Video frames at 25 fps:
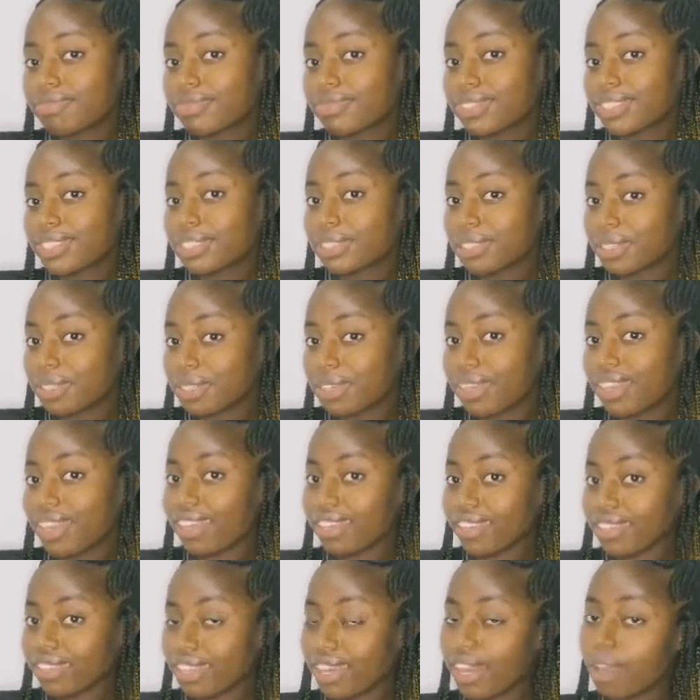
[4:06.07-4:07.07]
show
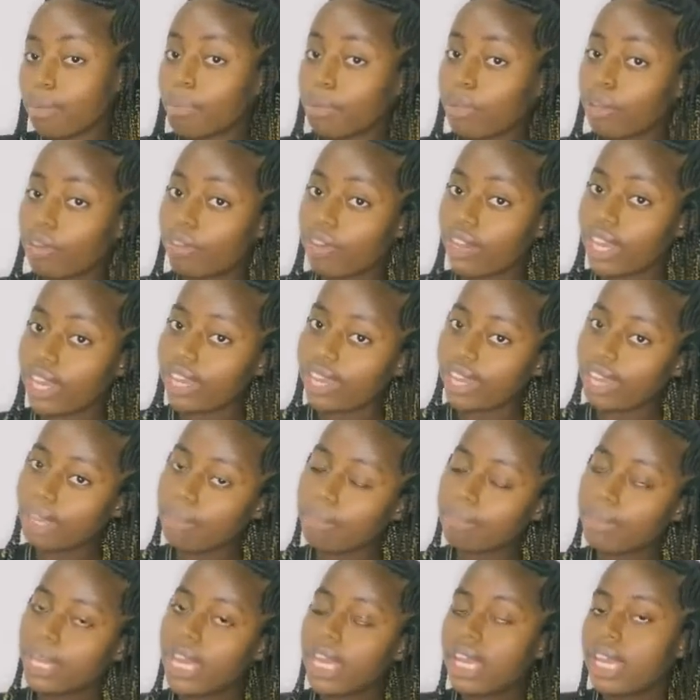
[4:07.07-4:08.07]
you how beautiful I
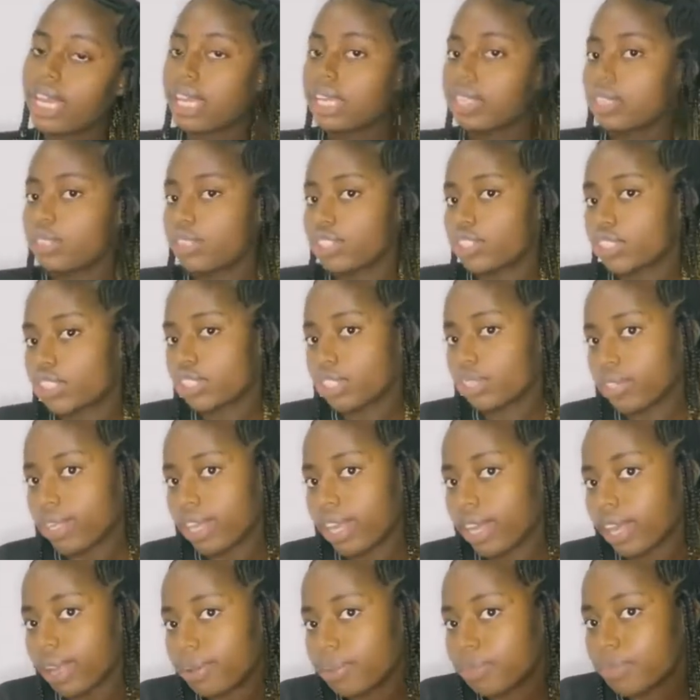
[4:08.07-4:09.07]
am and to show
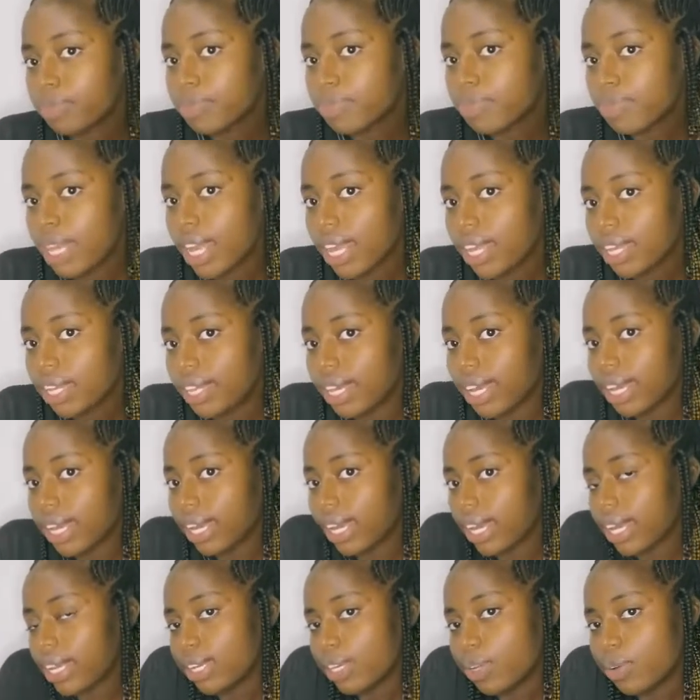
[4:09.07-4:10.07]
you that I
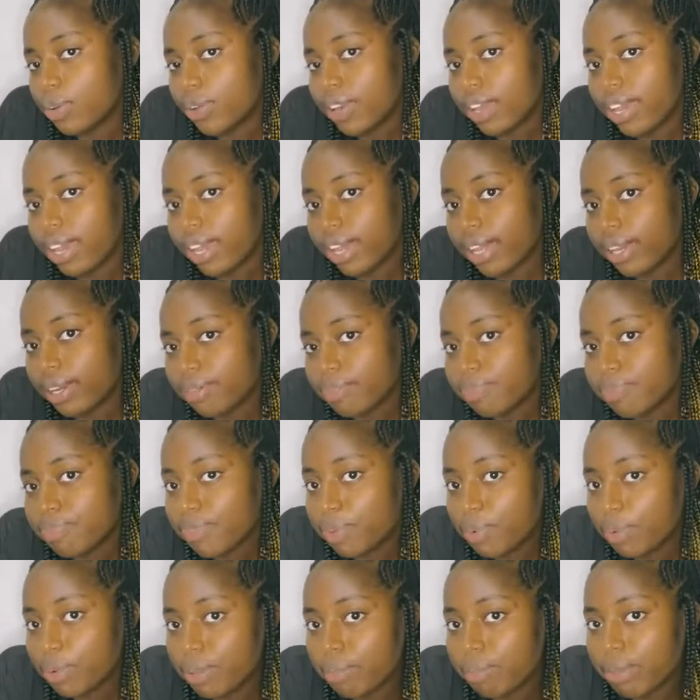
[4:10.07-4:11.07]
got new hair
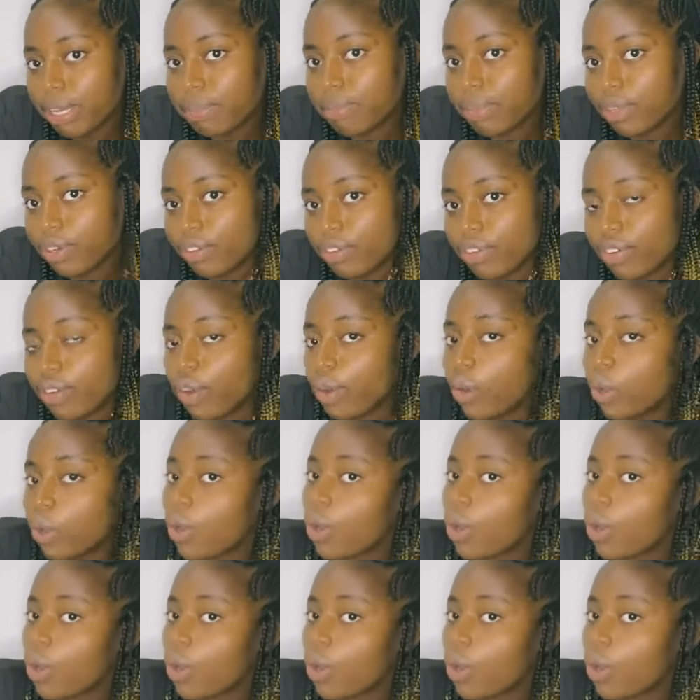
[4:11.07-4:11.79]
with my beautiful